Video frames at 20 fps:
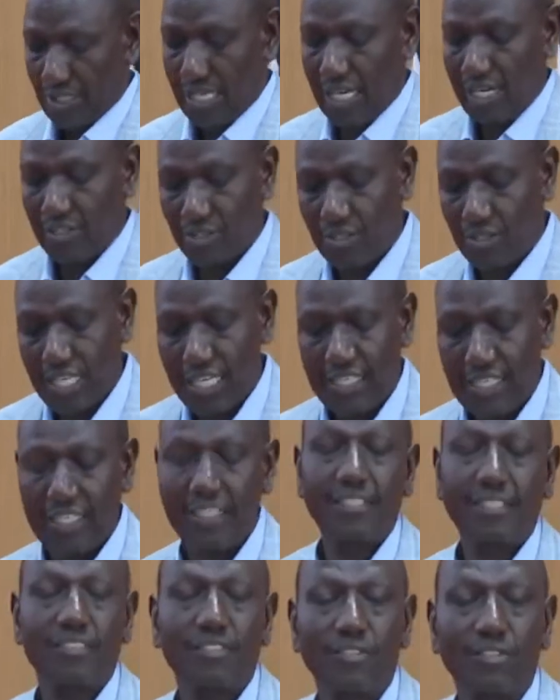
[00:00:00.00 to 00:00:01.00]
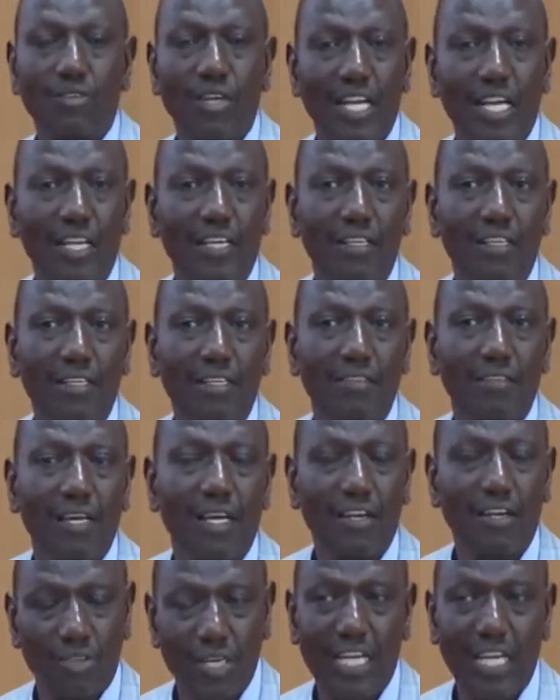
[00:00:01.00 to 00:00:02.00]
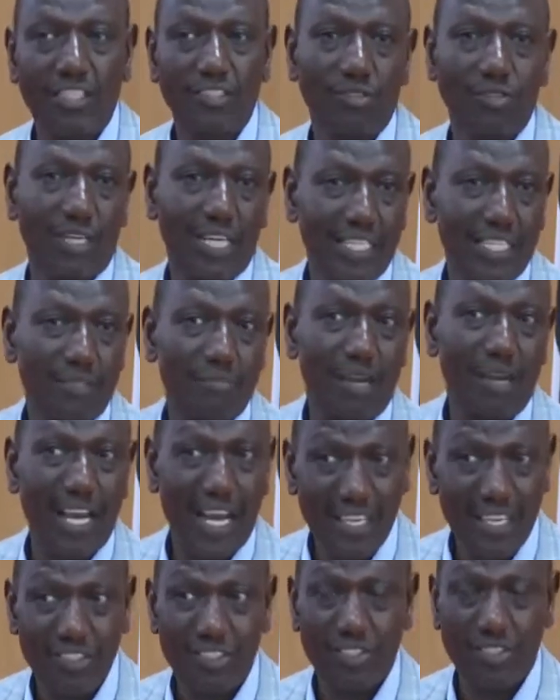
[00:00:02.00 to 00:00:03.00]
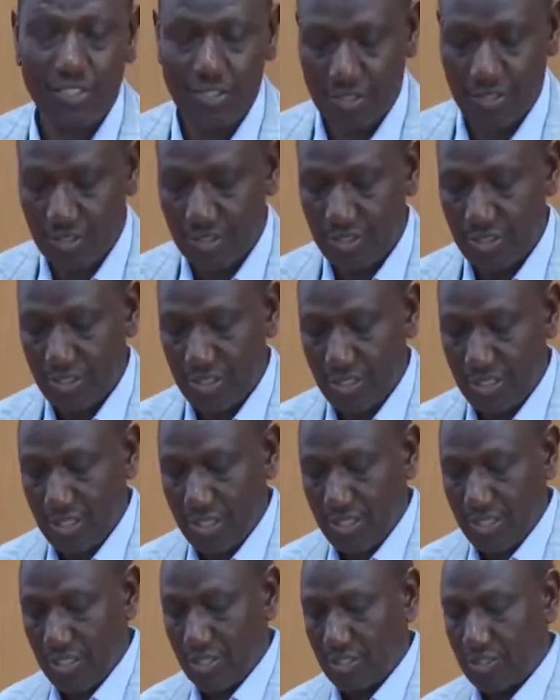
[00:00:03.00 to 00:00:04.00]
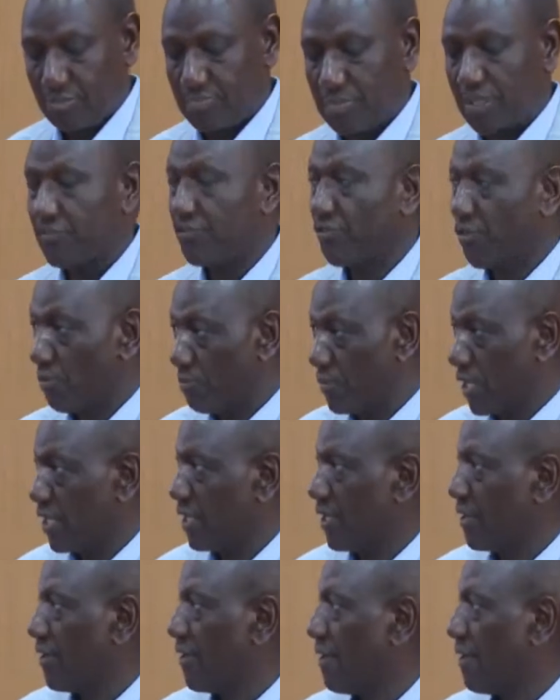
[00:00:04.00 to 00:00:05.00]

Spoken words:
I would like to let my actions speak for me.